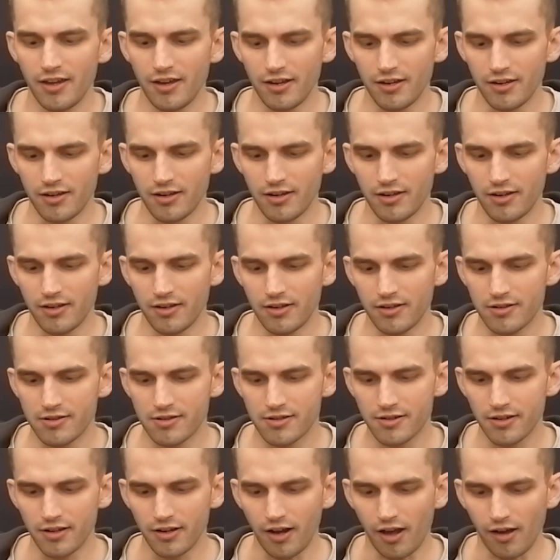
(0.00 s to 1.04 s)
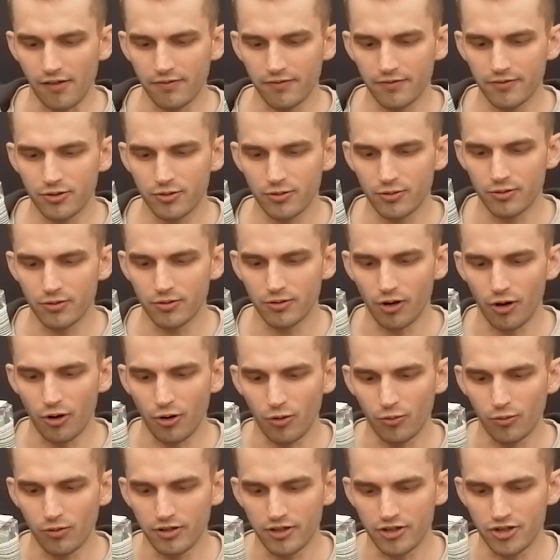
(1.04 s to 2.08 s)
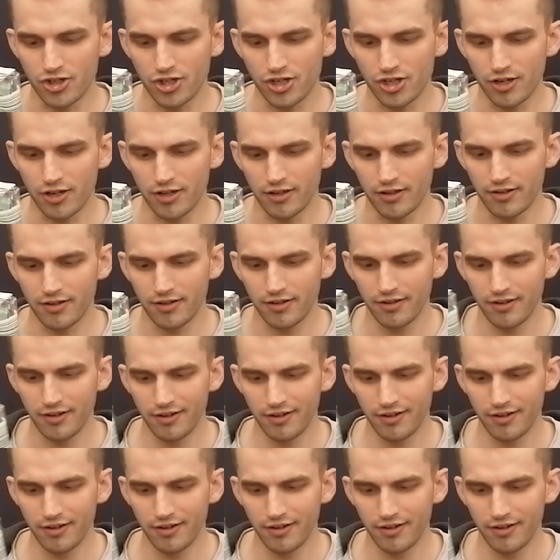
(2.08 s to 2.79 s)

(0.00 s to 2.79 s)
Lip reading: It's enough to... Holy shit.